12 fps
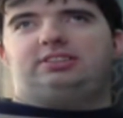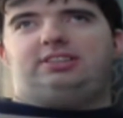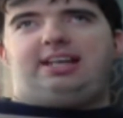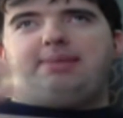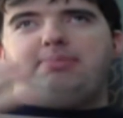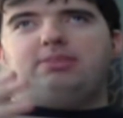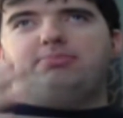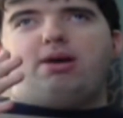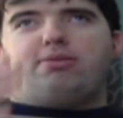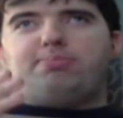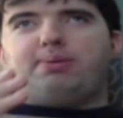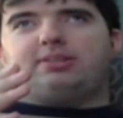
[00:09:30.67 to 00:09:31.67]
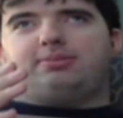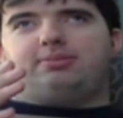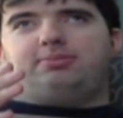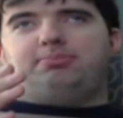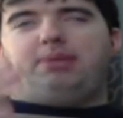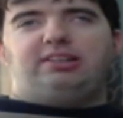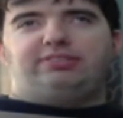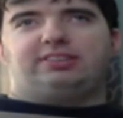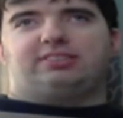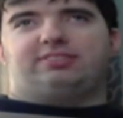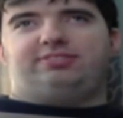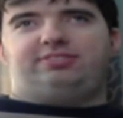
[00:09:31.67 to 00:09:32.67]
and MOBA,
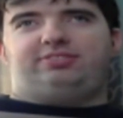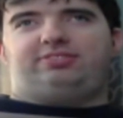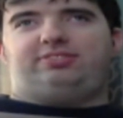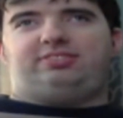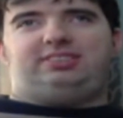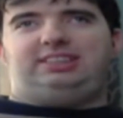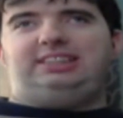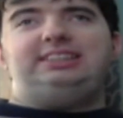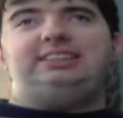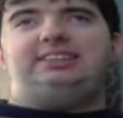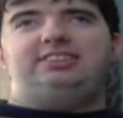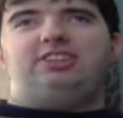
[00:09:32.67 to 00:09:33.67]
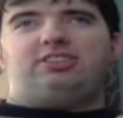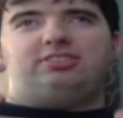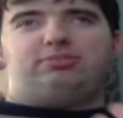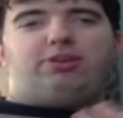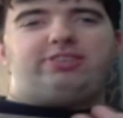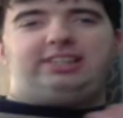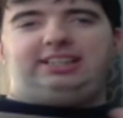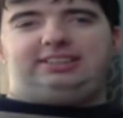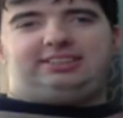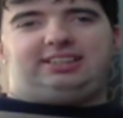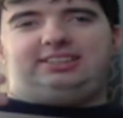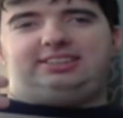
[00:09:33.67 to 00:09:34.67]
Marvel. This is not rocket
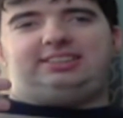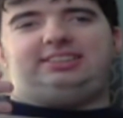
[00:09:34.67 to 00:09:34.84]
science.